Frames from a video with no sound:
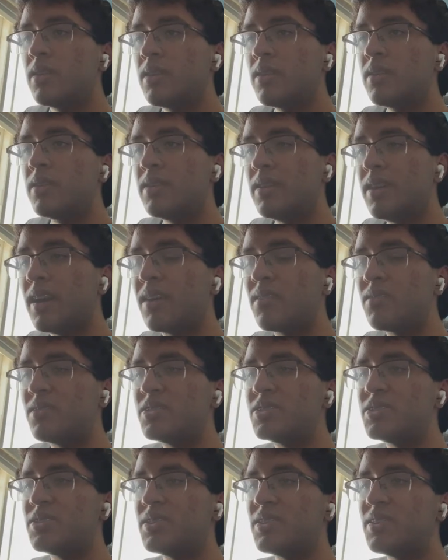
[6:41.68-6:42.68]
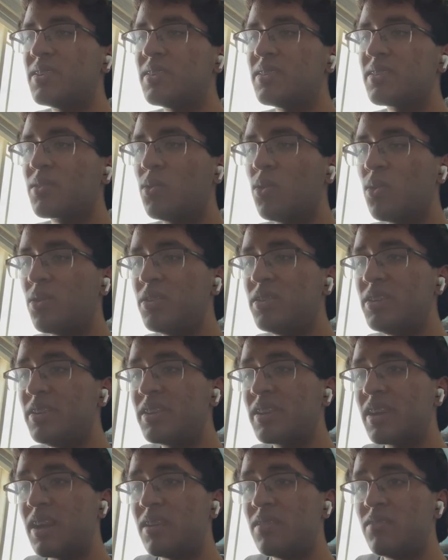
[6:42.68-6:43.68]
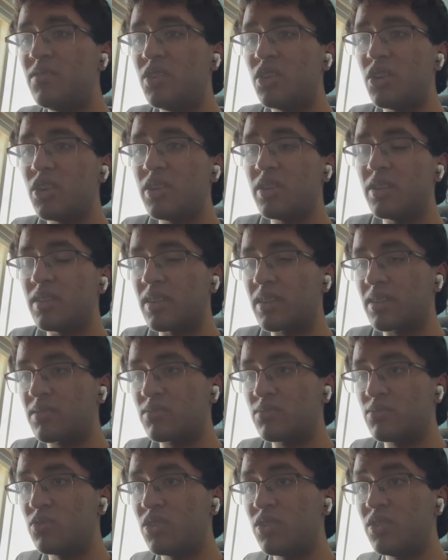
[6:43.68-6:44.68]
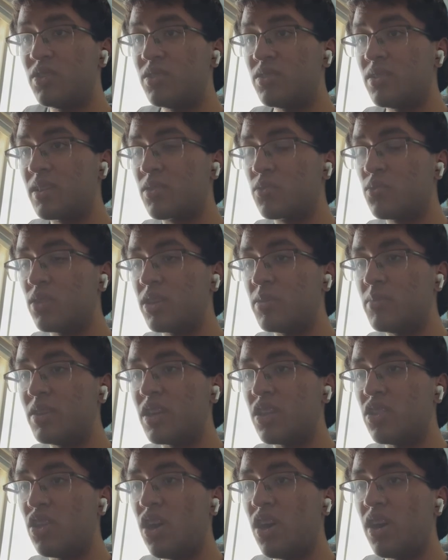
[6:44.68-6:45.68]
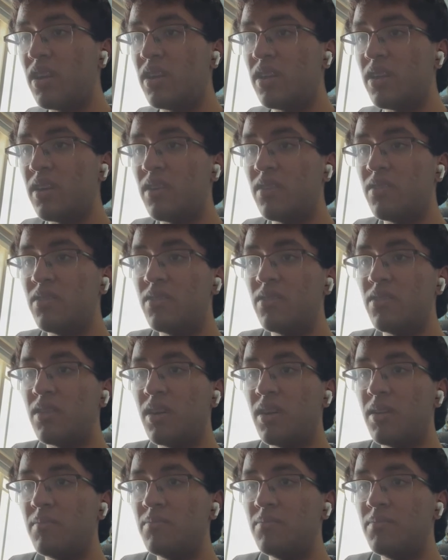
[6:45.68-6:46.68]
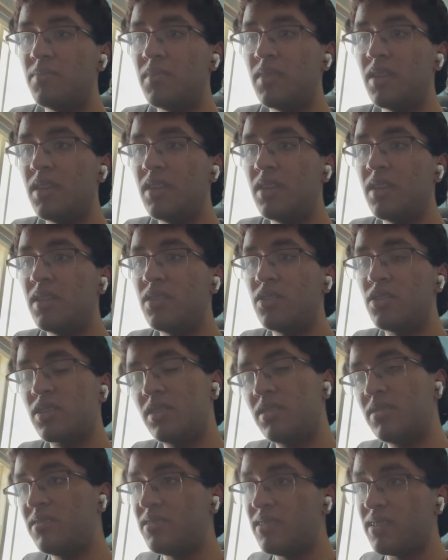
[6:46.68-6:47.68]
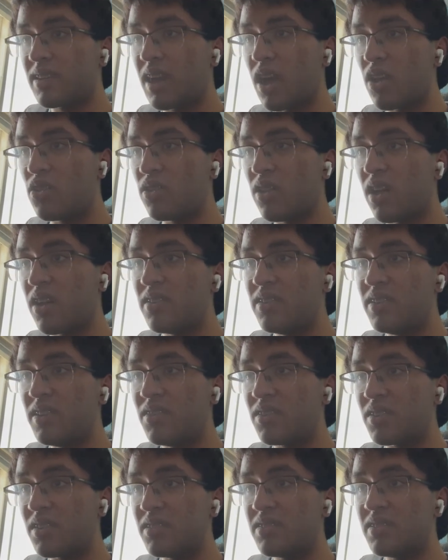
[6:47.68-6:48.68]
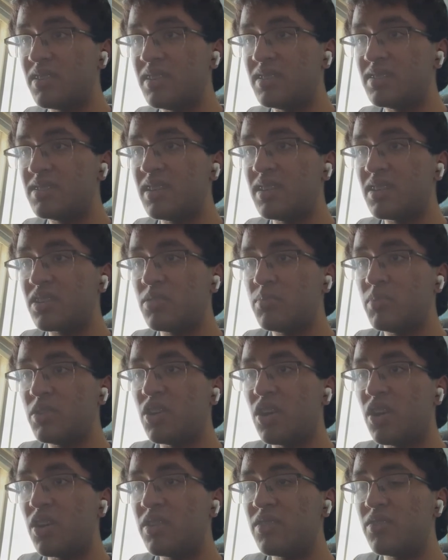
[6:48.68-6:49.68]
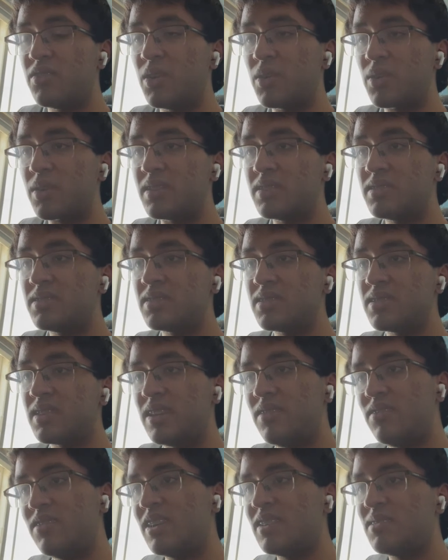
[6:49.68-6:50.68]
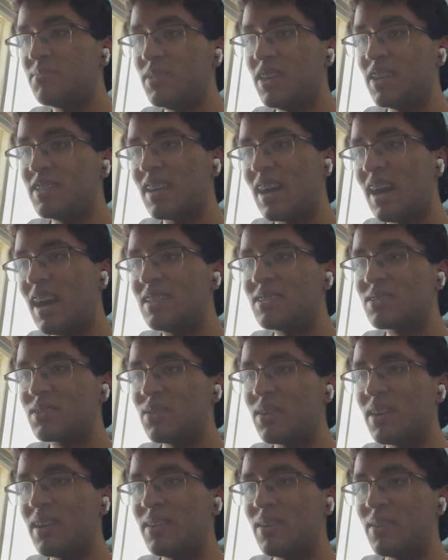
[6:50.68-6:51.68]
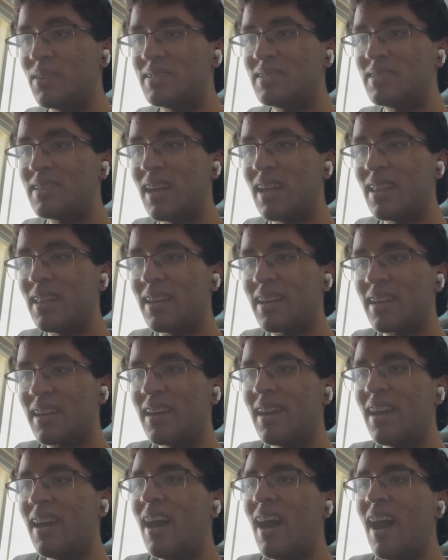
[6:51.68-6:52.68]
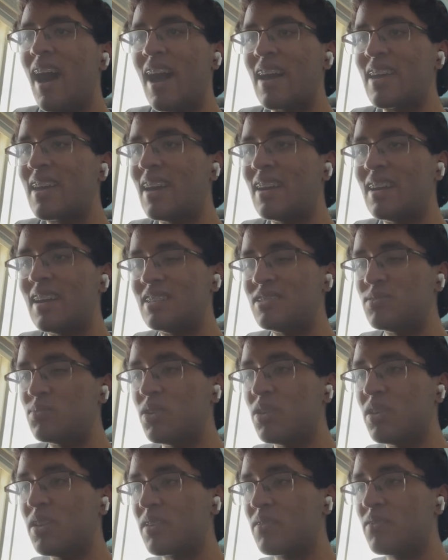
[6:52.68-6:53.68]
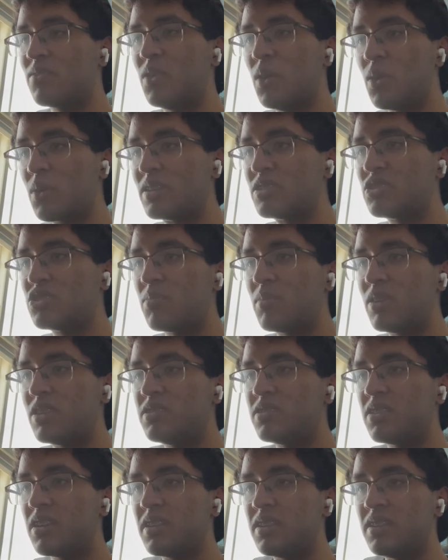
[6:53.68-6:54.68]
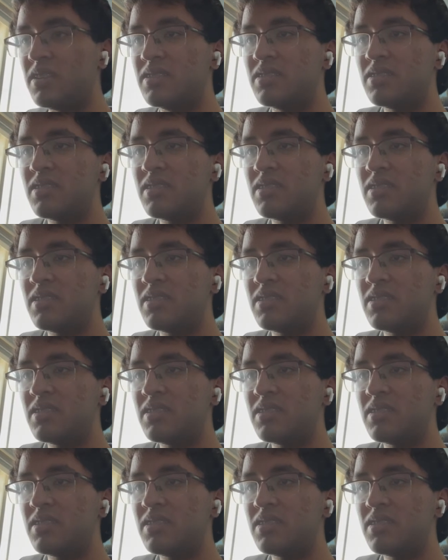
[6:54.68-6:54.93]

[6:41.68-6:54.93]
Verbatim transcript: yeah, for sure. Quarantine can very like very like really be a lot of um you can encounter a lot of difficulties and it could be hard to focus. Even at yeah. me as a high schooler, I noticed that like I can't as well like focus on my studies